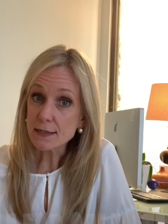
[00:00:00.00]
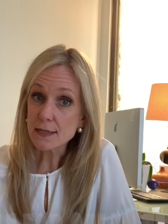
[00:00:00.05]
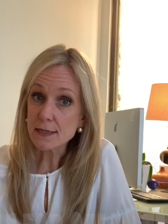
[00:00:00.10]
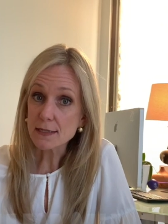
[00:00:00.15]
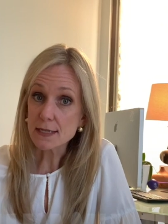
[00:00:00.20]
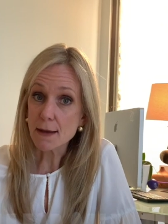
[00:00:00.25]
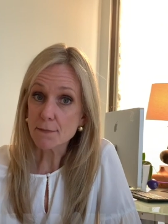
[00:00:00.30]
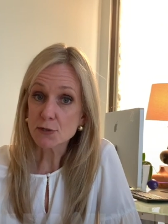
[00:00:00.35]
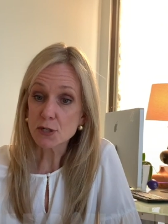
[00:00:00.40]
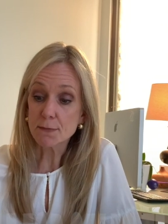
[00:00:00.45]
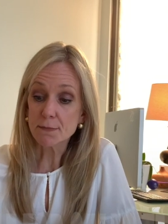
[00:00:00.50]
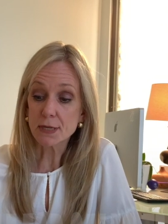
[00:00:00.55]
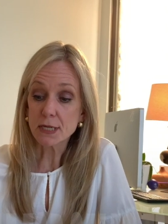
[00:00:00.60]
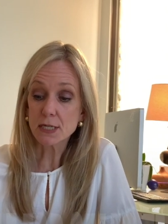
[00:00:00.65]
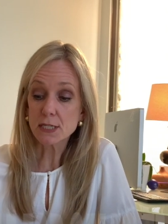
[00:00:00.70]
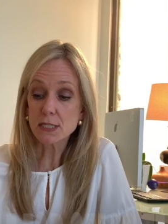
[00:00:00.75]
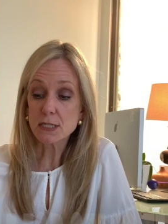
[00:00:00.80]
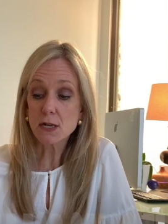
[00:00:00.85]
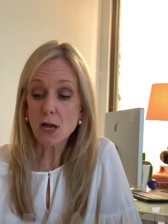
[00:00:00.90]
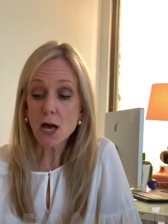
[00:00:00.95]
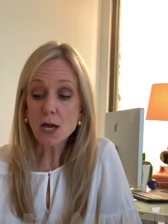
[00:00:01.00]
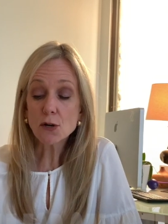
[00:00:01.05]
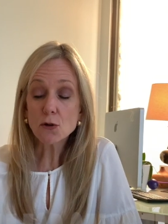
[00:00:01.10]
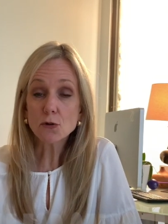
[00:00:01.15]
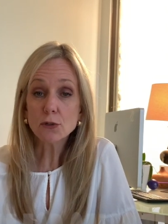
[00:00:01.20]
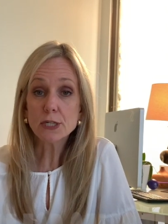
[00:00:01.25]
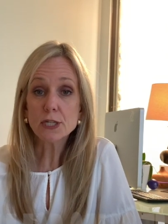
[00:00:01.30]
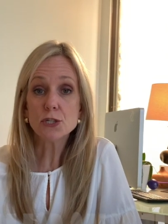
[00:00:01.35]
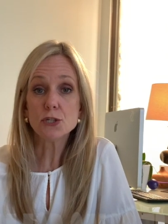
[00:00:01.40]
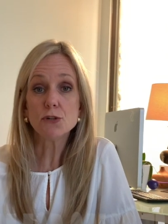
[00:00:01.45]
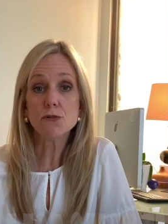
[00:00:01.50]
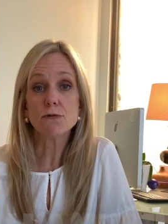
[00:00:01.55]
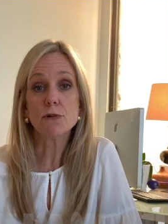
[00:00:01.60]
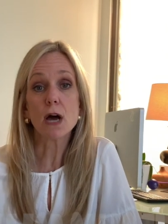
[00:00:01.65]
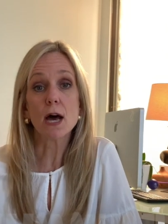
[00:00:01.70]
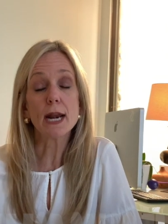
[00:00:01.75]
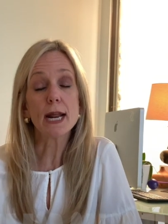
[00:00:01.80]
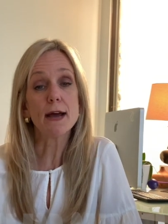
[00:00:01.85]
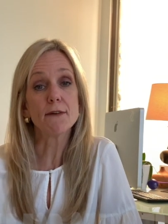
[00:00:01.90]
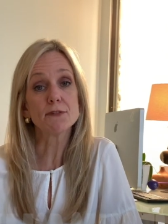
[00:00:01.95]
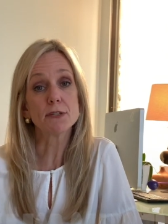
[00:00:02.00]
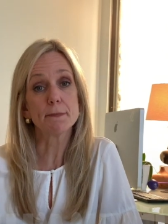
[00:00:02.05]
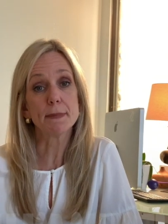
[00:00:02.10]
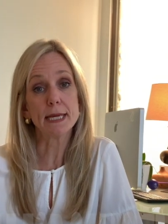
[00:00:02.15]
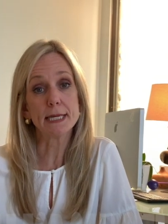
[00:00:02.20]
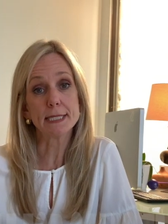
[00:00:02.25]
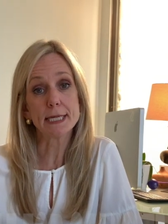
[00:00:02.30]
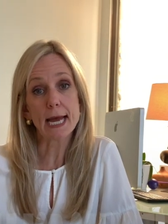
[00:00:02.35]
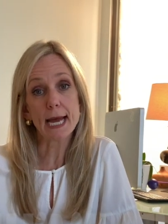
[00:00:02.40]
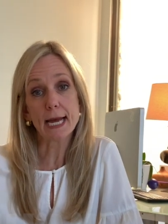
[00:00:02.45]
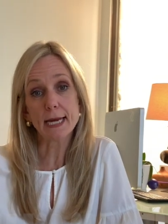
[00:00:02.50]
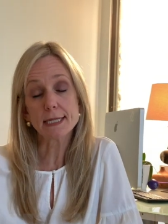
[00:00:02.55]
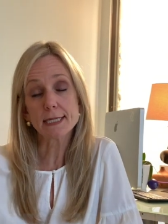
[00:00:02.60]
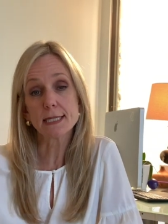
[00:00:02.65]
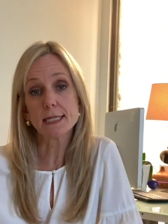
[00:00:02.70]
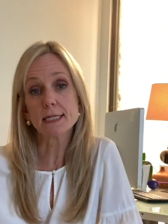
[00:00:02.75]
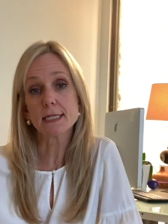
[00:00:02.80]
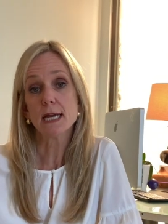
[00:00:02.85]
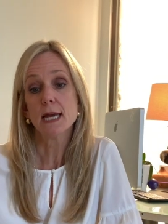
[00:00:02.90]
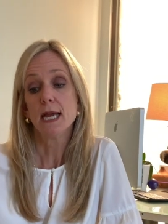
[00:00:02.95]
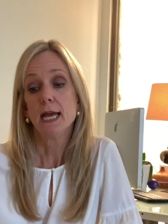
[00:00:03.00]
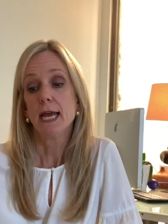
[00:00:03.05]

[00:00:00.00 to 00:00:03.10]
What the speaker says: exemption, because not only do you not have to pay taxes,